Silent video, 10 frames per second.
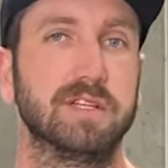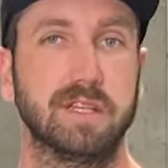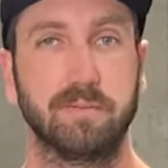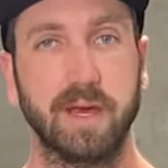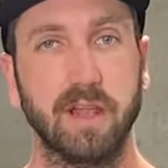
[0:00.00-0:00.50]
Hit
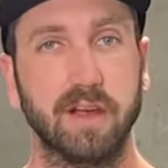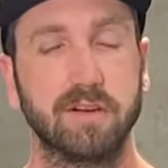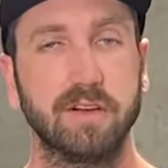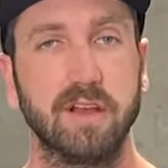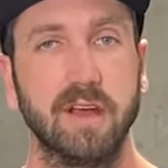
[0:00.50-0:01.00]
the bell
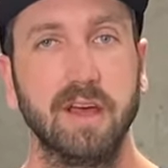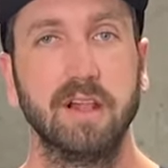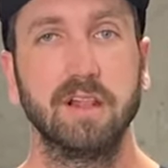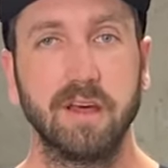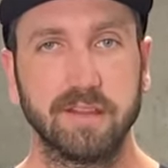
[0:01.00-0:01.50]
icon,
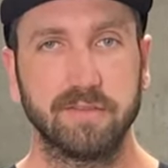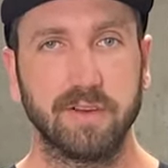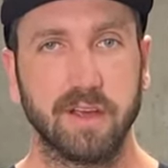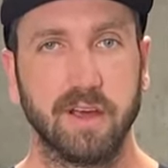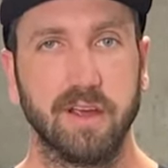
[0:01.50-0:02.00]
like this
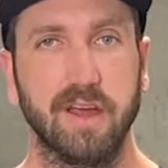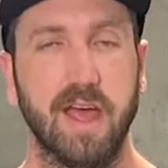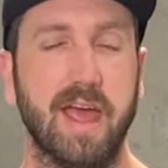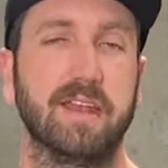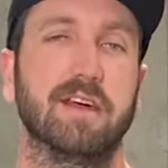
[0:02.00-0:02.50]
video,
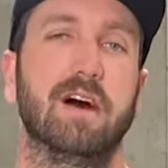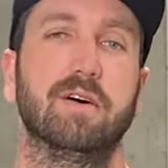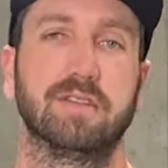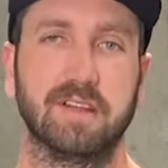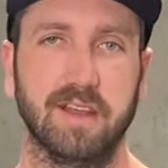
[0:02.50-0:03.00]
and
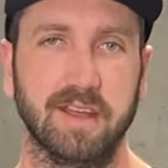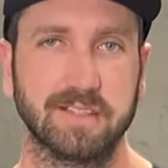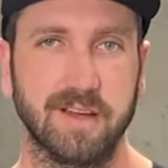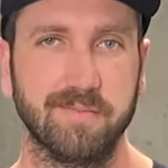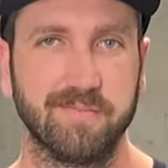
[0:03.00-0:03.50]
I'll see you next
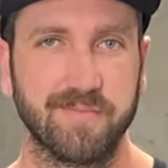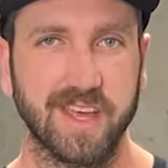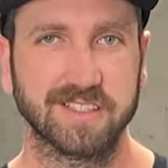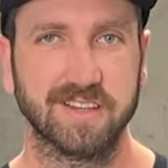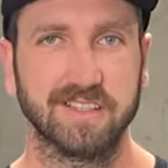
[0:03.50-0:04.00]
time.
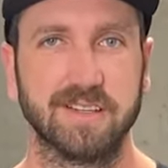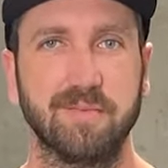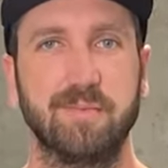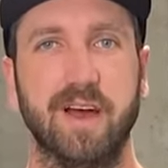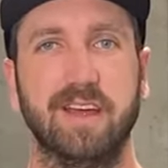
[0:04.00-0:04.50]
Thanks, guys.
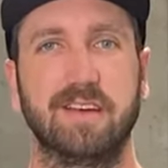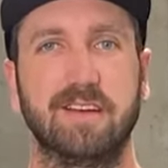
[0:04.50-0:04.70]
Bye.